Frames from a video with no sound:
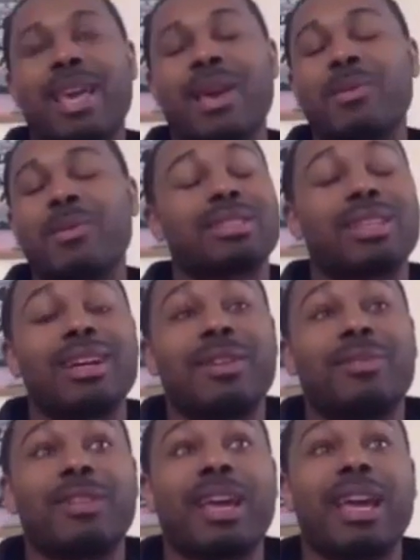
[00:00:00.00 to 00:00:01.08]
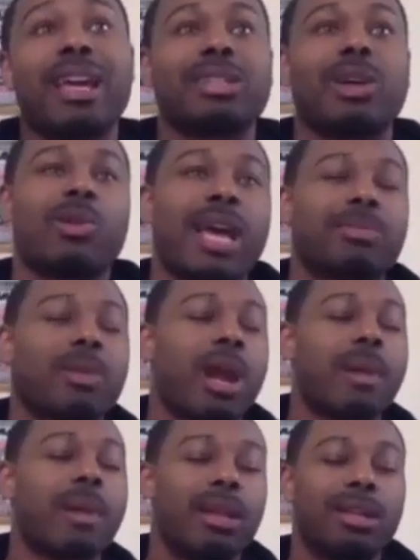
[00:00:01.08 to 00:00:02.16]
it was tough, and so that started
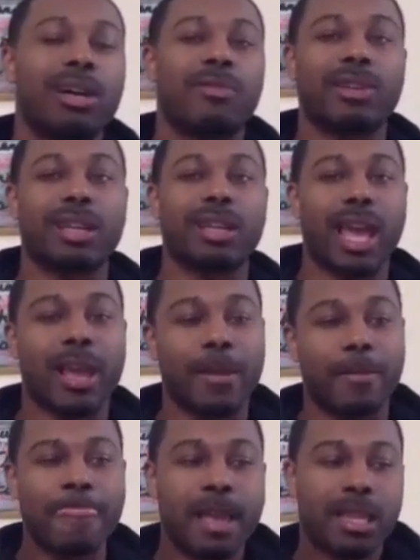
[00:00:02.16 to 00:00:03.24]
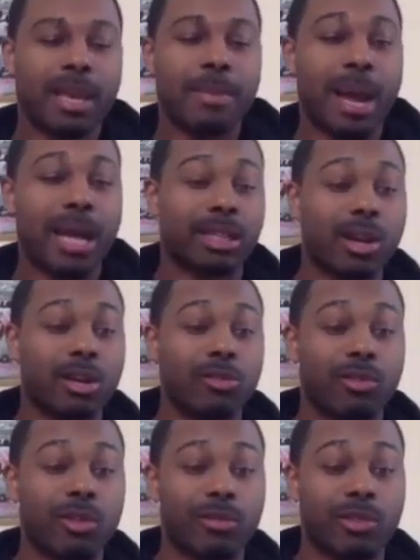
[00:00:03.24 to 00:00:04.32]
my love for the game. Then by mm-hmm. third and
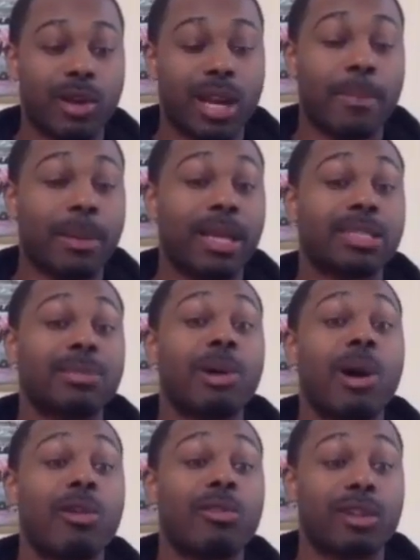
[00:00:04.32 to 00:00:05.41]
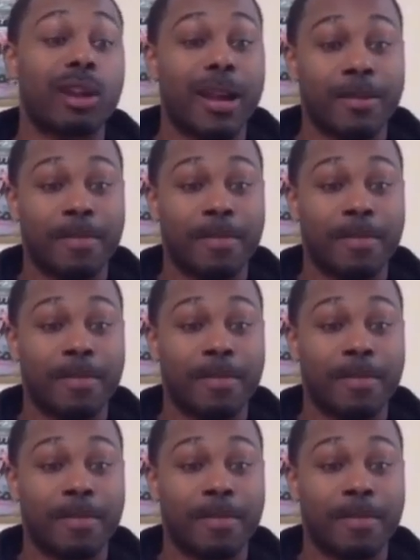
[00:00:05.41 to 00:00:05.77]
fourth grade, I'm playing small fry,